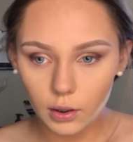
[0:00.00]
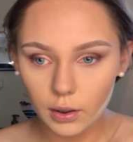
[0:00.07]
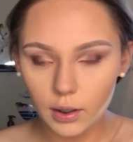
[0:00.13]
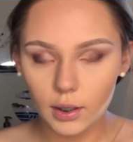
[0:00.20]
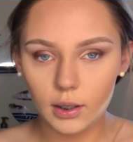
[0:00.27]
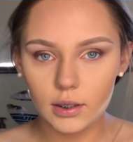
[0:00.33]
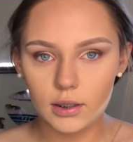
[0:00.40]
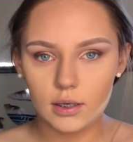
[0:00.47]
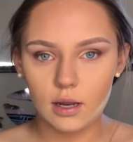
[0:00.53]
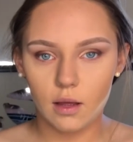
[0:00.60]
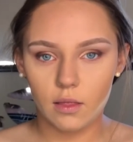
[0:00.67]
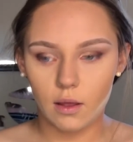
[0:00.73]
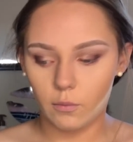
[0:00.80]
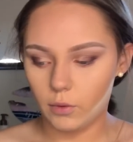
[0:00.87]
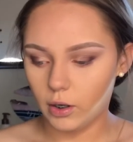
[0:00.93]
And now
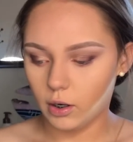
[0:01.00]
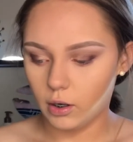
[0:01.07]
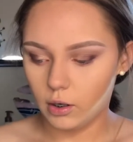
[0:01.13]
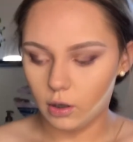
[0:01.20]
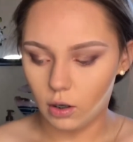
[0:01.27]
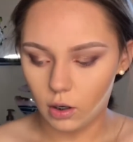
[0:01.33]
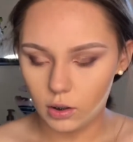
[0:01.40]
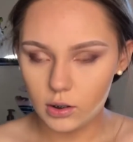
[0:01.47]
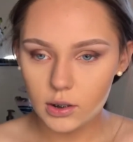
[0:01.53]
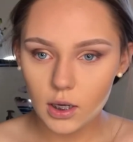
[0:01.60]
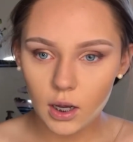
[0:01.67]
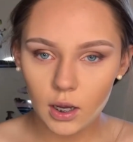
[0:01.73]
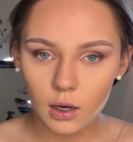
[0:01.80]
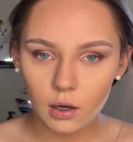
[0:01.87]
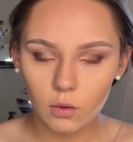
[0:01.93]
that we are all
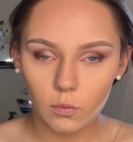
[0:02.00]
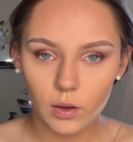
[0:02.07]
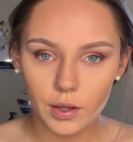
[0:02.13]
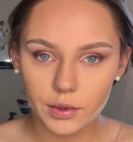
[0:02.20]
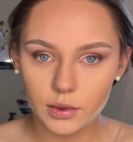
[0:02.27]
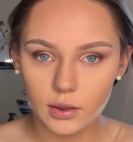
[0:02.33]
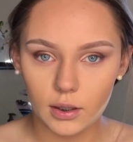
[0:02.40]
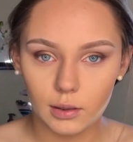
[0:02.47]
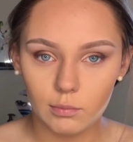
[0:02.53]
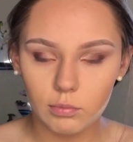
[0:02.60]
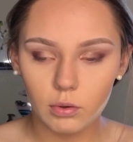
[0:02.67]
done with the